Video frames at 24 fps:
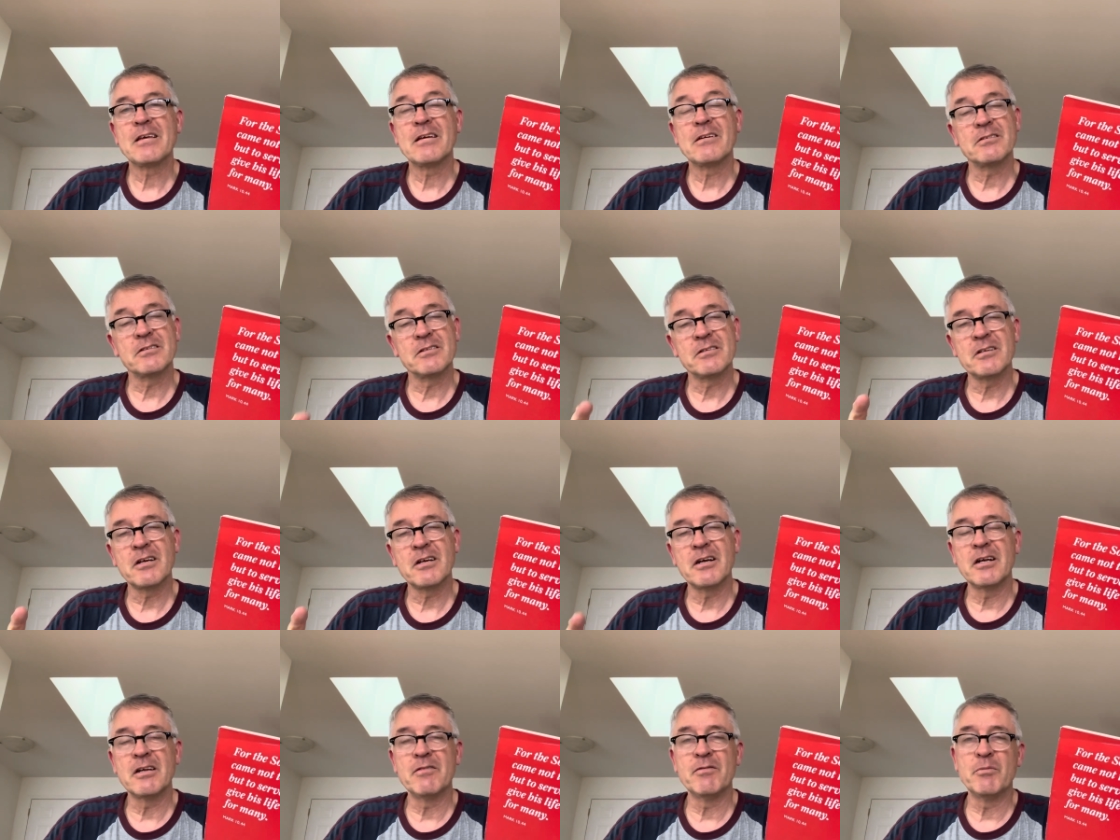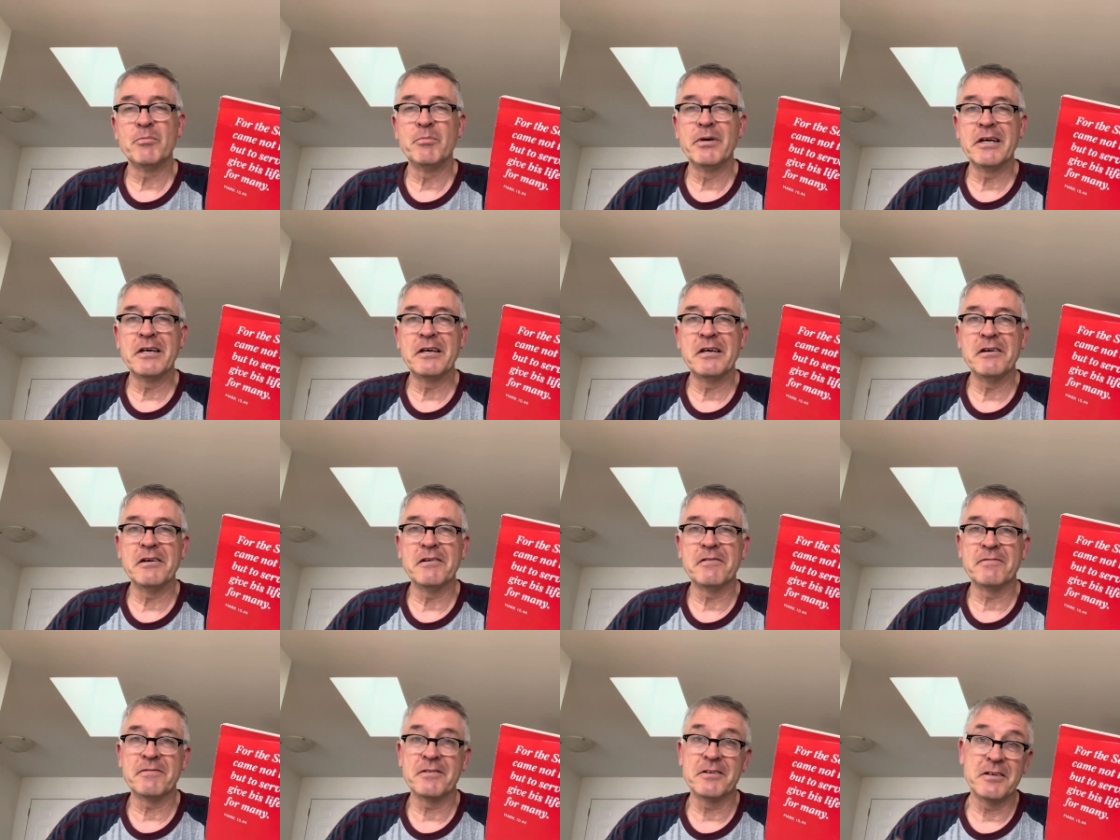It's kind of a big
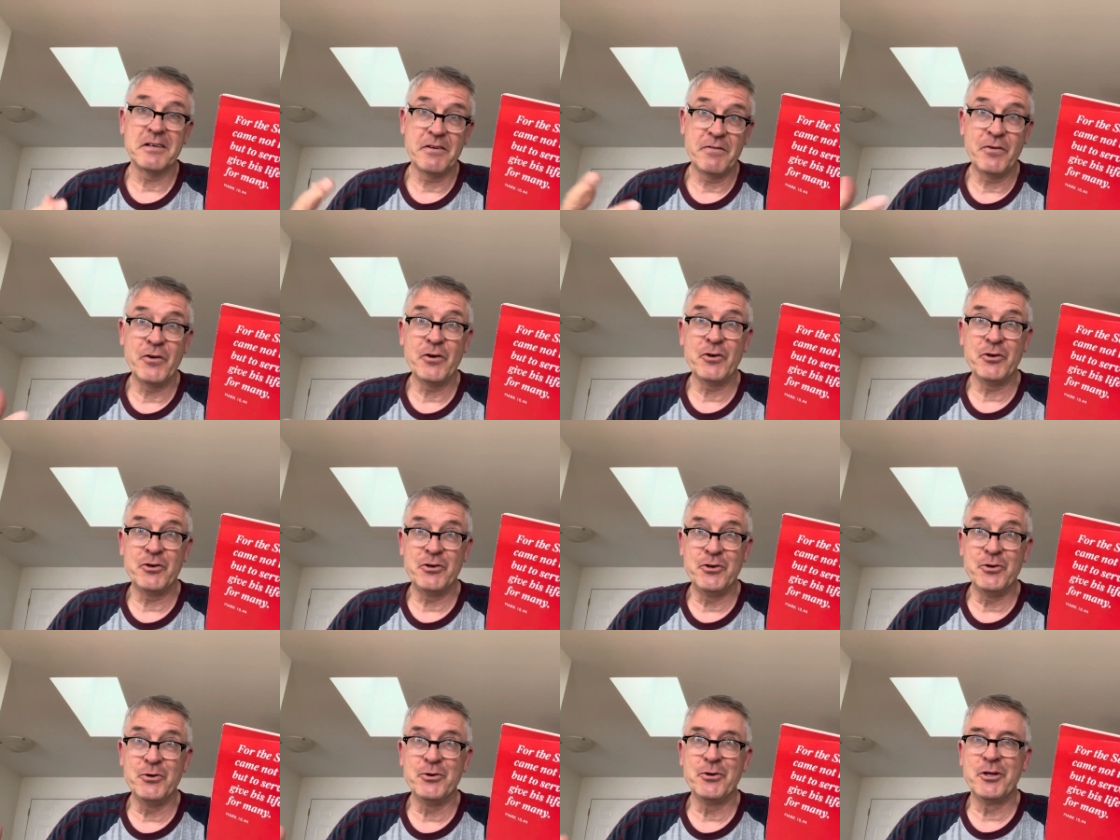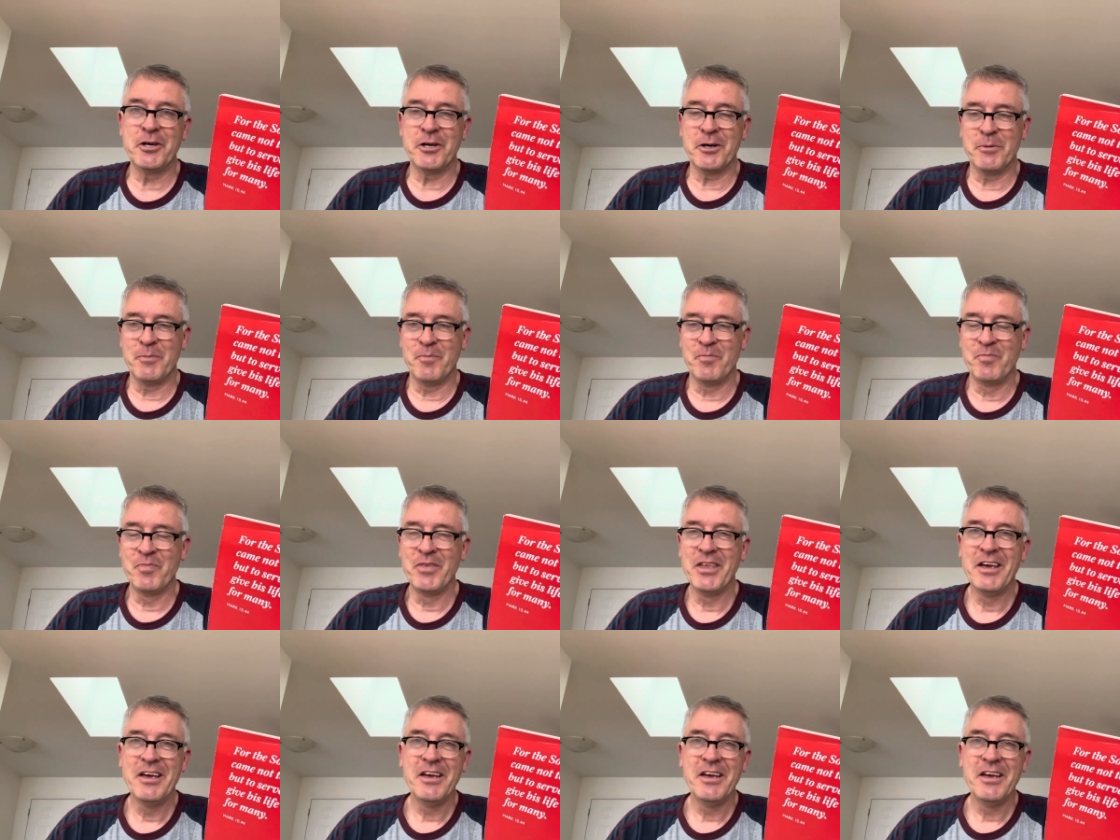if. Huh? If you do them,